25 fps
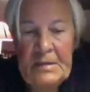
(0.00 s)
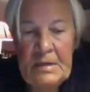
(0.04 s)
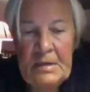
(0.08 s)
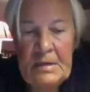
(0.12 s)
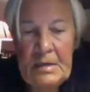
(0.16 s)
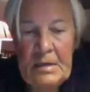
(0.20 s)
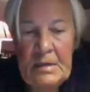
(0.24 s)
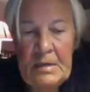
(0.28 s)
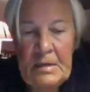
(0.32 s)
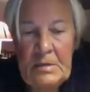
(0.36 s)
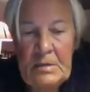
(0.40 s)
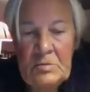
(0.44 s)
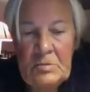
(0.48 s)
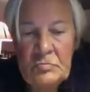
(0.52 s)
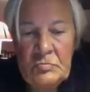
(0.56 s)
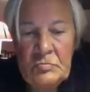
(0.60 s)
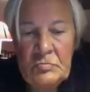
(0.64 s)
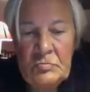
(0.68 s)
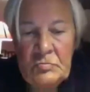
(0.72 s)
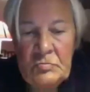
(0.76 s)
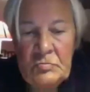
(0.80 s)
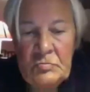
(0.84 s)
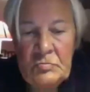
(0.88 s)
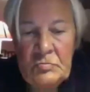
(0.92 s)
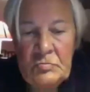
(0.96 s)

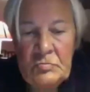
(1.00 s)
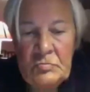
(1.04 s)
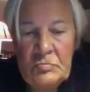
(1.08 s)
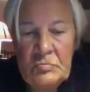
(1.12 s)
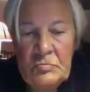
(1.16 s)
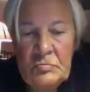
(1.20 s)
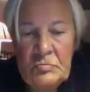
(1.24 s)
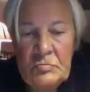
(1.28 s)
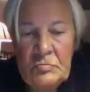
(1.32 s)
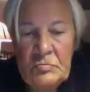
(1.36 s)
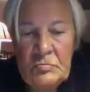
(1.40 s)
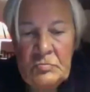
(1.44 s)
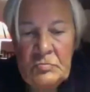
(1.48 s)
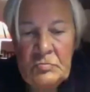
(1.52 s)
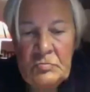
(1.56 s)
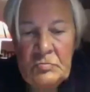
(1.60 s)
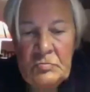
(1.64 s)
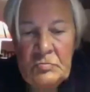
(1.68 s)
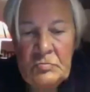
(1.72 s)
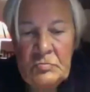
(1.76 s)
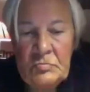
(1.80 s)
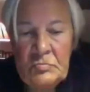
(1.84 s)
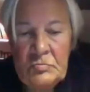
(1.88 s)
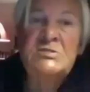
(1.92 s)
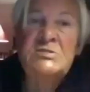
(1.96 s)
European Parliament in
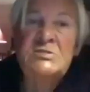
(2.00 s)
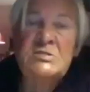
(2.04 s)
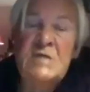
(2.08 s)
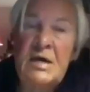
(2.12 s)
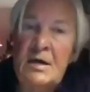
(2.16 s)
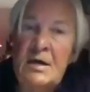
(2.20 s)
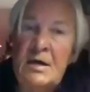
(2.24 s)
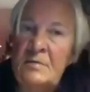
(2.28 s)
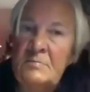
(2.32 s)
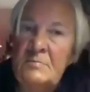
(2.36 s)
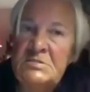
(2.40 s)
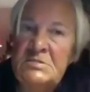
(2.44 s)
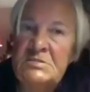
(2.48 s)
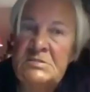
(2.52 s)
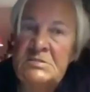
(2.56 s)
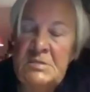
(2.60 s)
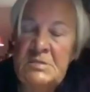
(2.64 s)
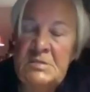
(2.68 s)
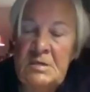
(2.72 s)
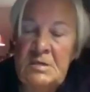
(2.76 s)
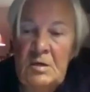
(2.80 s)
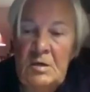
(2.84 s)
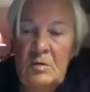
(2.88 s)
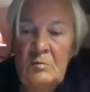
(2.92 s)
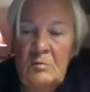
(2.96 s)
those
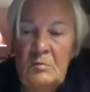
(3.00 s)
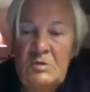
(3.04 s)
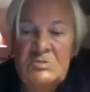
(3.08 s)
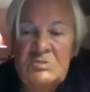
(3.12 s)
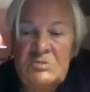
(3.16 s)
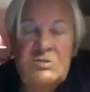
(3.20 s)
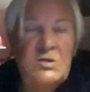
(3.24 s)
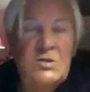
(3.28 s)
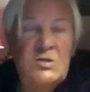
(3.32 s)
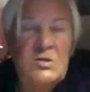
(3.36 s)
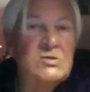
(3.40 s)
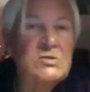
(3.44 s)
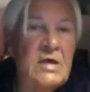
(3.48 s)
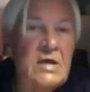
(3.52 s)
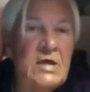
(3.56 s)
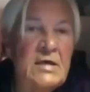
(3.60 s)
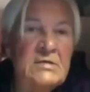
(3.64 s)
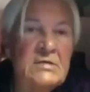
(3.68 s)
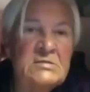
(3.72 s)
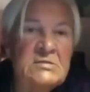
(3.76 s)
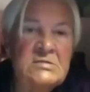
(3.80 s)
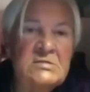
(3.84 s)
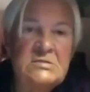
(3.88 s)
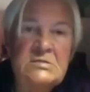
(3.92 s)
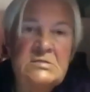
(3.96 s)
times was not
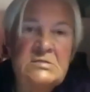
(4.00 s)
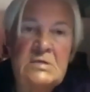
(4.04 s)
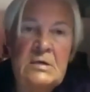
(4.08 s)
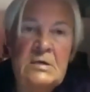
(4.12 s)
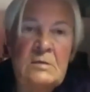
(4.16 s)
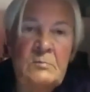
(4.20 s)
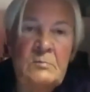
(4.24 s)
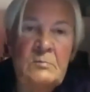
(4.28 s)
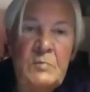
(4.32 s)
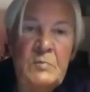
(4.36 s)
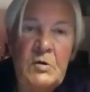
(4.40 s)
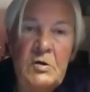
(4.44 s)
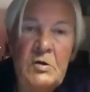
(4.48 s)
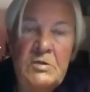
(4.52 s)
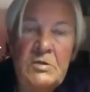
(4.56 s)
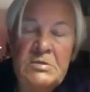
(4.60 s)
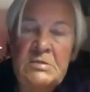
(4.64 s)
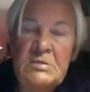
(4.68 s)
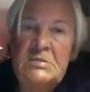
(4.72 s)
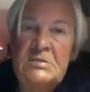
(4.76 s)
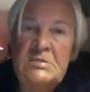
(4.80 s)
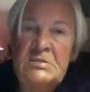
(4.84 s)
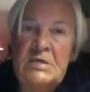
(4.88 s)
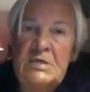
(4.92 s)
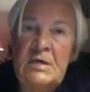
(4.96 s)
as
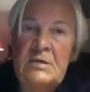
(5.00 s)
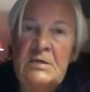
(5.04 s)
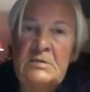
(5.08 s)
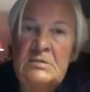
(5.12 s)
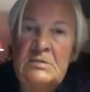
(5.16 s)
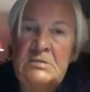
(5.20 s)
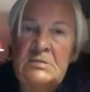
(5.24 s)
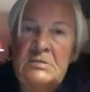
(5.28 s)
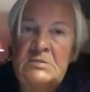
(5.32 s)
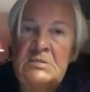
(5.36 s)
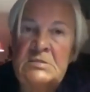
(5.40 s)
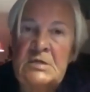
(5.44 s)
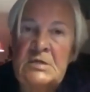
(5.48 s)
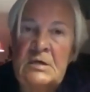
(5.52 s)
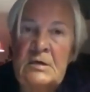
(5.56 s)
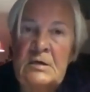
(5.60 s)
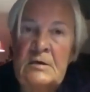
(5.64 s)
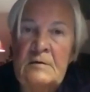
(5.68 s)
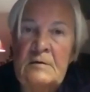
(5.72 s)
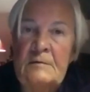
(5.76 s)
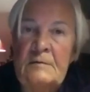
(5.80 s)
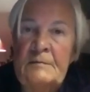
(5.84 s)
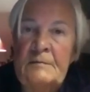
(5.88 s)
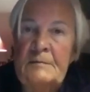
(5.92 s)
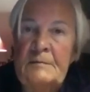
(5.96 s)
important and
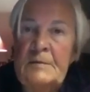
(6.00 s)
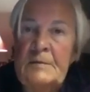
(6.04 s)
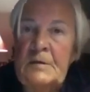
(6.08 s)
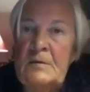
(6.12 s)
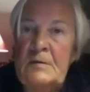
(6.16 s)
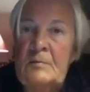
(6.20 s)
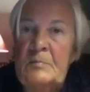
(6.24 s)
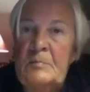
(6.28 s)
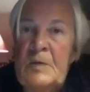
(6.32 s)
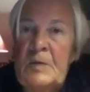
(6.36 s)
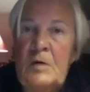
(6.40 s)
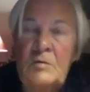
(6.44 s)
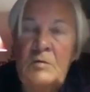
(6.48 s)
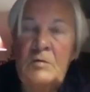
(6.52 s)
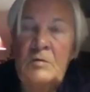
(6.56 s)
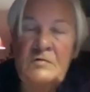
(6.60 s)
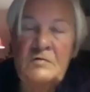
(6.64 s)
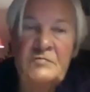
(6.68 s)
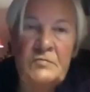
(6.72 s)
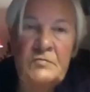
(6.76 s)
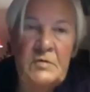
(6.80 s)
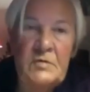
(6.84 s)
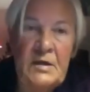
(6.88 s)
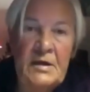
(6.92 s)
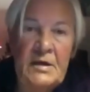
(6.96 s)

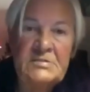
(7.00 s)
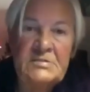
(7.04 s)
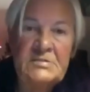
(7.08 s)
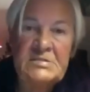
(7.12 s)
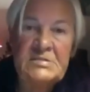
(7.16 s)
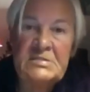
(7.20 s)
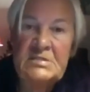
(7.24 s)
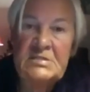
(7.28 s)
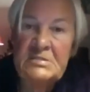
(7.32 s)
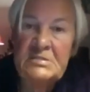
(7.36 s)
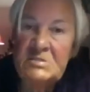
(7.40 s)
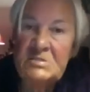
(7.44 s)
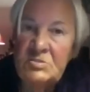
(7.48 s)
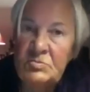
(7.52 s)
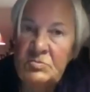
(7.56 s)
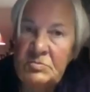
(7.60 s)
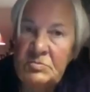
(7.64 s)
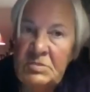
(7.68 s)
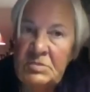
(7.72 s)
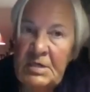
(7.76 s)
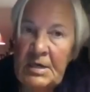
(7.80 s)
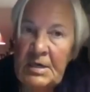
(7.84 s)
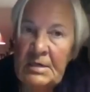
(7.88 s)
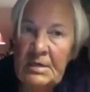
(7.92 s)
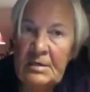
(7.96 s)
powerful as it is
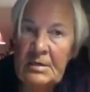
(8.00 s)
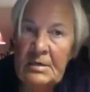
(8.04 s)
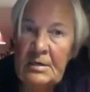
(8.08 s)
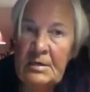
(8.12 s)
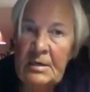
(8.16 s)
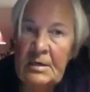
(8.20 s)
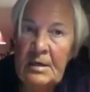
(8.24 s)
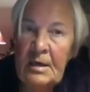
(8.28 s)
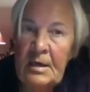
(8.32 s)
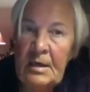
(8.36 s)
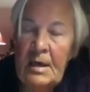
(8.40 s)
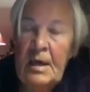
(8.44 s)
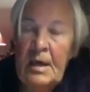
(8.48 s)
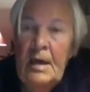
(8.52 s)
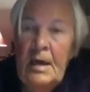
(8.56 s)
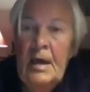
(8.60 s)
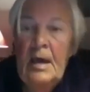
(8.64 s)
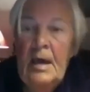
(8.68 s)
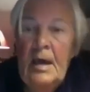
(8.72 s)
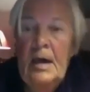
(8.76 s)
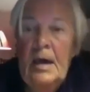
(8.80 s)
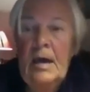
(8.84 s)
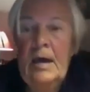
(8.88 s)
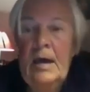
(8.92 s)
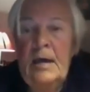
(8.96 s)
today. Mm-hmm.
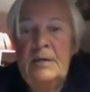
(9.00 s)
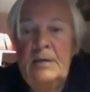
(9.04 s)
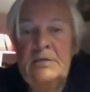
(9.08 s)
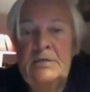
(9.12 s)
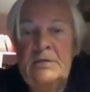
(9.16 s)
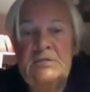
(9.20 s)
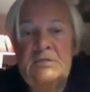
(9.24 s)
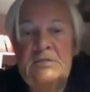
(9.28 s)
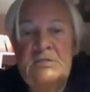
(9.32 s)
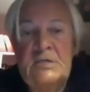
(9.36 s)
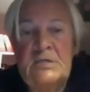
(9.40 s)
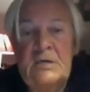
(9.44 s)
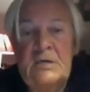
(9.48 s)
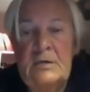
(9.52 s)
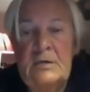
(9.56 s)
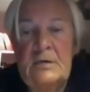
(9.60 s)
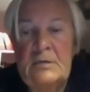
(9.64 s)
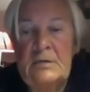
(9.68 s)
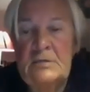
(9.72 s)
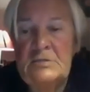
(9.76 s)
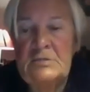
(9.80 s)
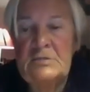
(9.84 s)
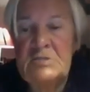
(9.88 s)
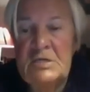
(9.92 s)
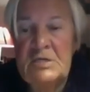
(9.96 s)
And
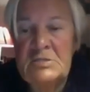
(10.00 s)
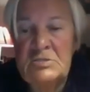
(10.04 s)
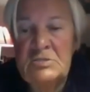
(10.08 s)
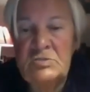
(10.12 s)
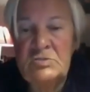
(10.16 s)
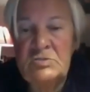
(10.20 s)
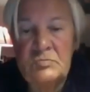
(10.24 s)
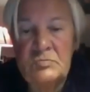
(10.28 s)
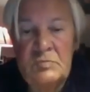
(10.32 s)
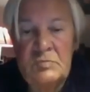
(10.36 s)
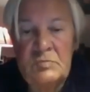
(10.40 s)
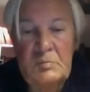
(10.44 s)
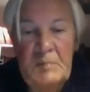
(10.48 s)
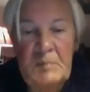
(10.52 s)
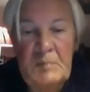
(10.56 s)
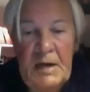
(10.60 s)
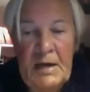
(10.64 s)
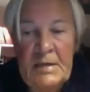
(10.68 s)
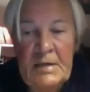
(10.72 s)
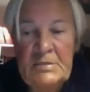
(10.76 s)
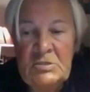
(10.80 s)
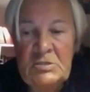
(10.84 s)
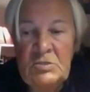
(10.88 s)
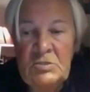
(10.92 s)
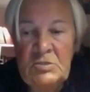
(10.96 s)
just to
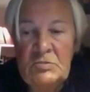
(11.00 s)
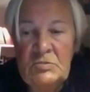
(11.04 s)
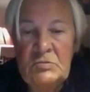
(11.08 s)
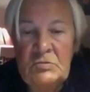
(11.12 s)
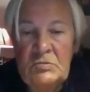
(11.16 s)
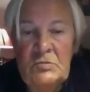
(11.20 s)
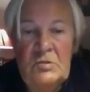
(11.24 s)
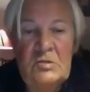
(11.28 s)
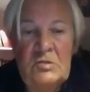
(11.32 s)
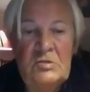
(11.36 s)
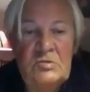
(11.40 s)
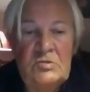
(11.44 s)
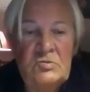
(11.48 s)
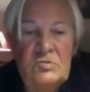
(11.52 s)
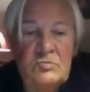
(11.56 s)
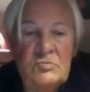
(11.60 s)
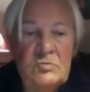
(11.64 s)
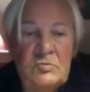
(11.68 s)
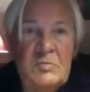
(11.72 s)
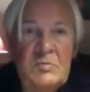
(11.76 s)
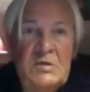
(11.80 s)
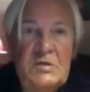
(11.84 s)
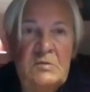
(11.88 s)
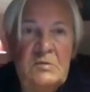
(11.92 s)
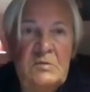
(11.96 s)
remind you, the
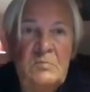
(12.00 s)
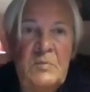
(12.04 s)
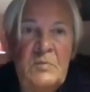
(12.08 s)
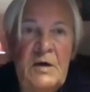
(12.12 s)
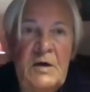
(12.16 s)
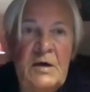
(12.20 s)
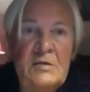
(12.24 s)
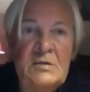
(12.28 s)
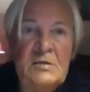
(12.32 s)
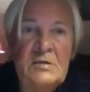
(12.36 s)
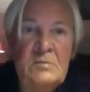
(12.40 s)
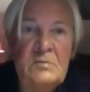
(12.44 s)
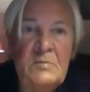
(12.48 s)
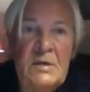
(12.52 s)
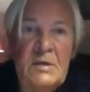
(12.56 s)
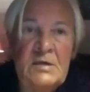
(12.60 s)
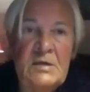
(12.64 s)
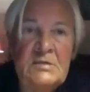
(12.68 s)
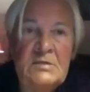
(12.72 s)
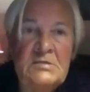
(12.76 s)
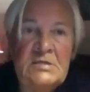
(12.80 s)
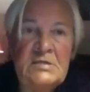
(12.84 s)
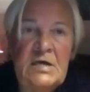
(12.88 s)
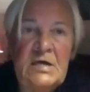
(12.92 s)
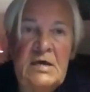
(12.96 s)
European
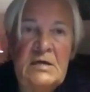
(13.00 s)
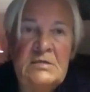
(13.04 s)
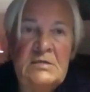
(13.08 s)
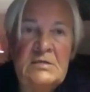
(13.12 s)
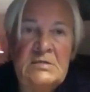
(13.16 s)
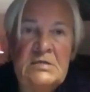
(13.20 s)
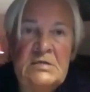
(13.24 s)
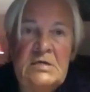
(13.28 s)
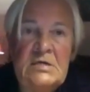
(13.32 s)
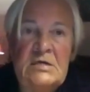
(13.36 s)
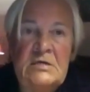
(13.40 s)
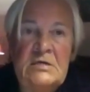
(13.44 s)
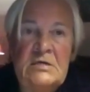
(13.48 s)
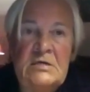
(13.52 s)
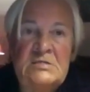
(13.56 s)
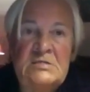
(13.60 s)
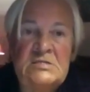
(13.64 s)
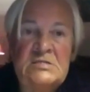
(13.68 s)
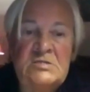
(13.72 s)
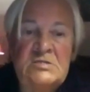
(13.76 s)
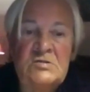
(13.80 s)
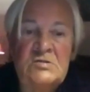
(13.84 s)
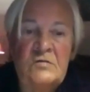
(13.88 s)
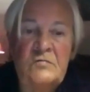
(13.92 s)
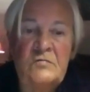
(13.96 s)
Parliament had
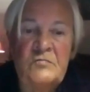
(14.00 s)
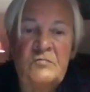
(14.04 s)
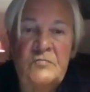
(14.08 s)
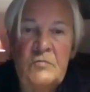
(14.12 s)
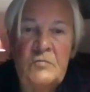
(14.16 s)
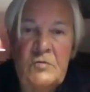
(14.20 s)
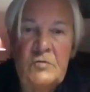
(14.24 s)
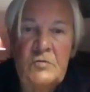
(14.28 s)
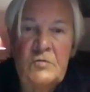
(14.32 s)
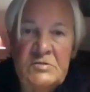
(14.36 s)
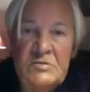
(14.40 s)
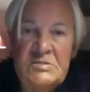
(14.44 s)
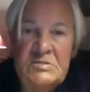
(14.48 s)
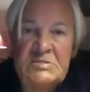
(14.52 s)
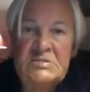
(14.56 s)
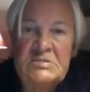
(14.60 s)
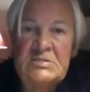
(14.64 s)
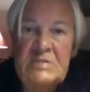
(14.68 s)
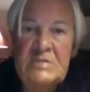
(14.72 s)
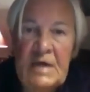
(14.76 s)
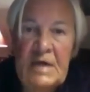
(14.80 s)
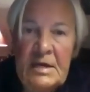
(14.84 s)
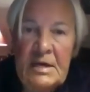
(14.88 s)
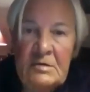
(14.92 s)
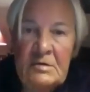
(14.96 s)
its first
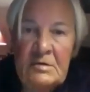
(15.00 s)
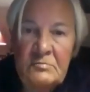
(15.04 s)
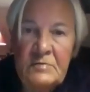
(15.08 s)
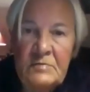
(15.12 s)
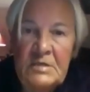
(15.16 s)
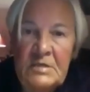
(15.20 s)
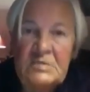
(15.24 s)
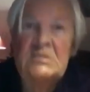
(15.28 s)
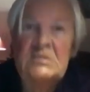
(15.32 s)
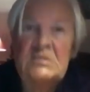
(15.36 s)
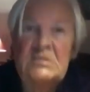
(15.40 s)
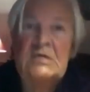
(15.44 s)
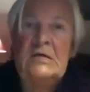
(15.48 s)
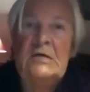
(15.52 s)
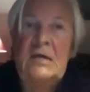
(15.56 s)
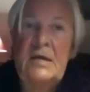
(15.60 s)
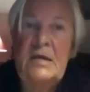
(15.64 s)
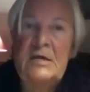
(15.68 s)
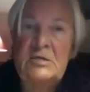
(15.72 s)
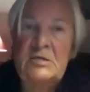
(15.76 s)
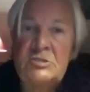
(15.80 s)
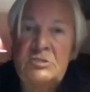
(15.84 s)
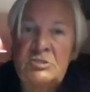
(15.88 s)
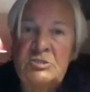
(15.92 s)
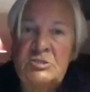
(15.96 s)
direct
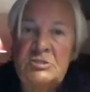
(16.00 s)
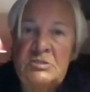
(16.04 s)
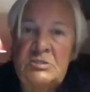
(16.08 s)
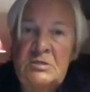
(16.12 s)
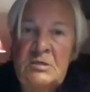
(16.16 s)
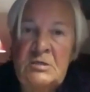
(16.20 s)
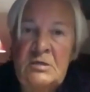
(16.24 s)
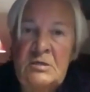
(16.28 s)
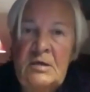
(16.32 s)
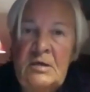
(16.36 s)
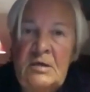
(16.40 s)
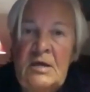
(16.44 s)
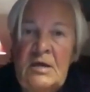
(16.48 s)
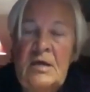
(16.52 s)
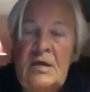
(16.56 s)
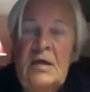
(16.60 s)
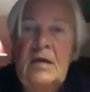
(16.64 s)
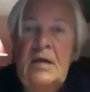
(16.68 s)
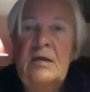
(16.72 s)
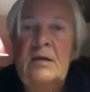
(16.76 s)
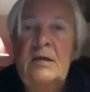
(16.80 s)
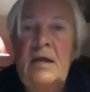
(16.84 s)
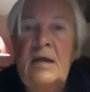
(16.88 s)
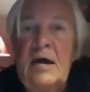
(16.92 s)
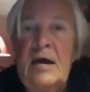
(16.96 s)
election
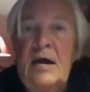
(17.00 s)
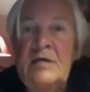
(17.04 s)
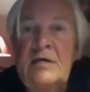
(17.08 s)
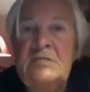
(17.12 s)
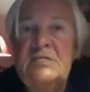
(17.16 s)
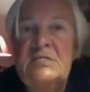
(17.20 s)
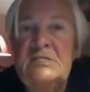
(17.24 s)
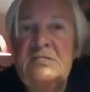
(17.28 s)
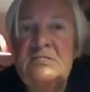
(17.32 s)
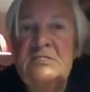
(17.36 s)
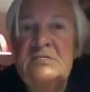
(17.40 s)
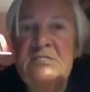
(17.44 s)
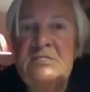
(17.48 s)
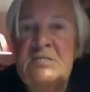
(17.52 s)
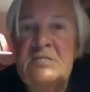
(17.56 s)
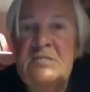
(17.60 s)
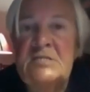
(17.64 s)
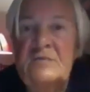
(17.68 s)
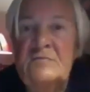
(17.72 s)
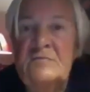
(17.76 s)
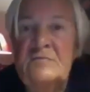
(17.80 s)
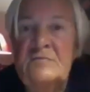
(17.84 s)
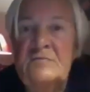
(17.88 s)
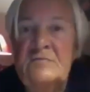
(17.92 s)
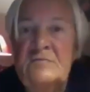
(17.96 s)
in
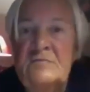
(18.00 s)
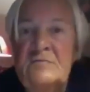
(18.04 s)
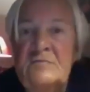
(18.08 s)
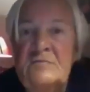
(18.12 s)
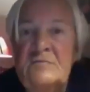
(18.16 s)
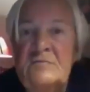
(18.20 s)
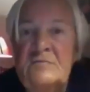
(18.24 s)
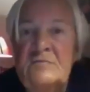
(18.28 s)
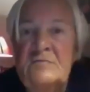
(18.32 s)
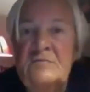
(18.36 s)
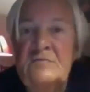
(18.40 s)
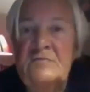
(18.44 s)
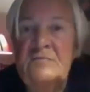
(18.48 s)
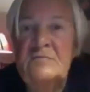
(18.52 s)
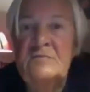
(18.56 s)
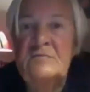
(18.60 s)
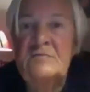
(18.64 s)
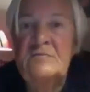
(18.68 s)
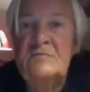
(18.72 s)
1979.